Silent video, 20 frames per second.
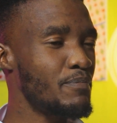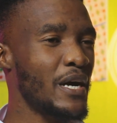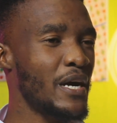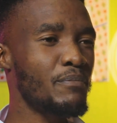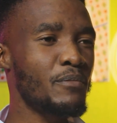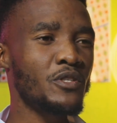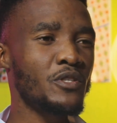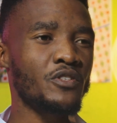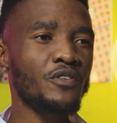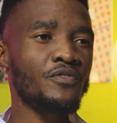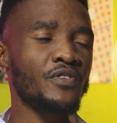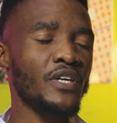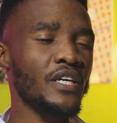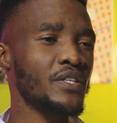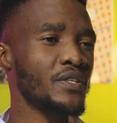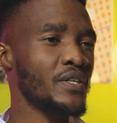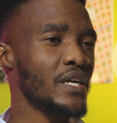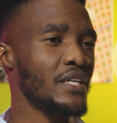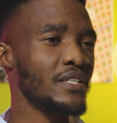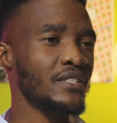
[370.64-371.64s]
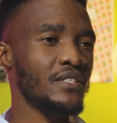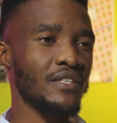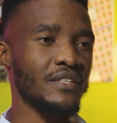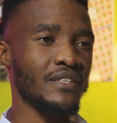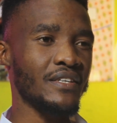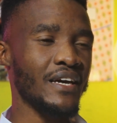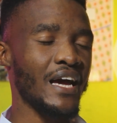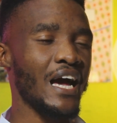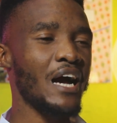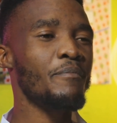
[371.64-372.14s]
Department of
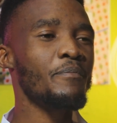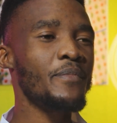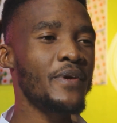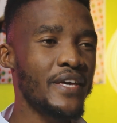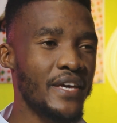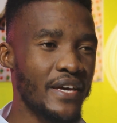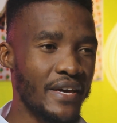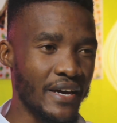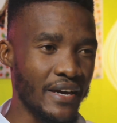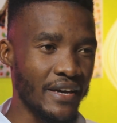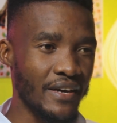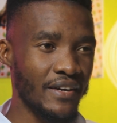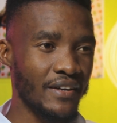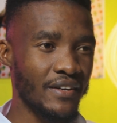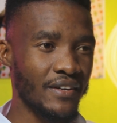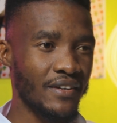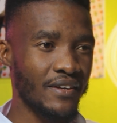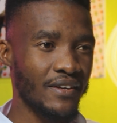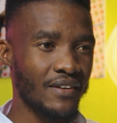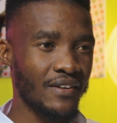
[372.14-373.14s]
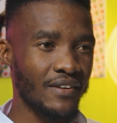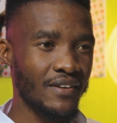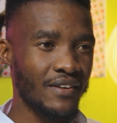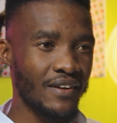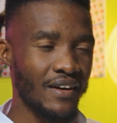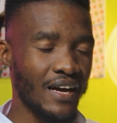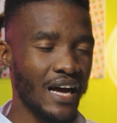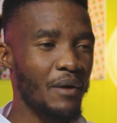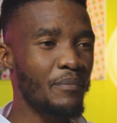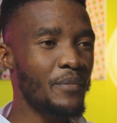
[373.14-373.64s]
Education, I'm here.
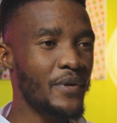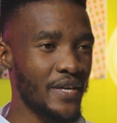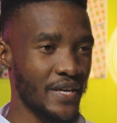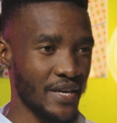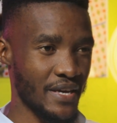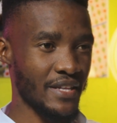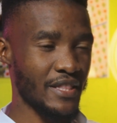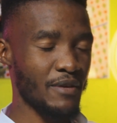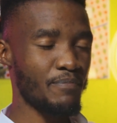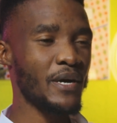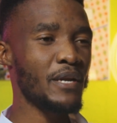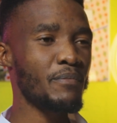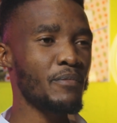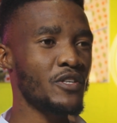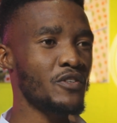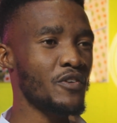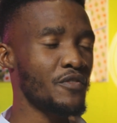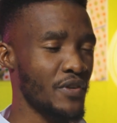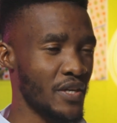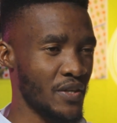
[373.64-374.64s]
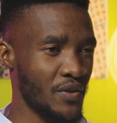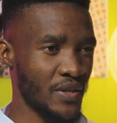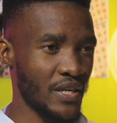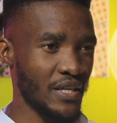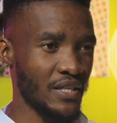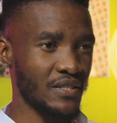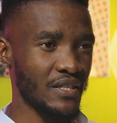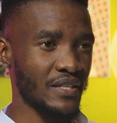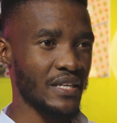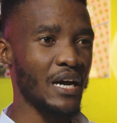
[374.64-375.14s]
I'm here, Department of
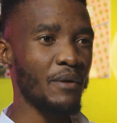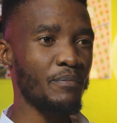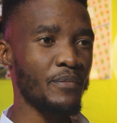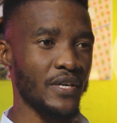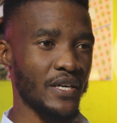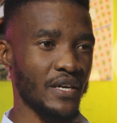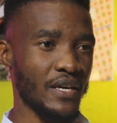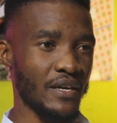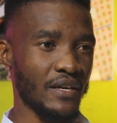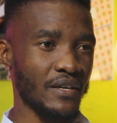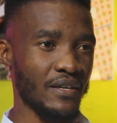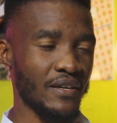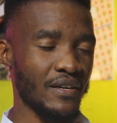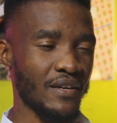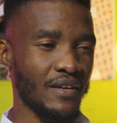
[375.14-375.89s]
Education, I'm here.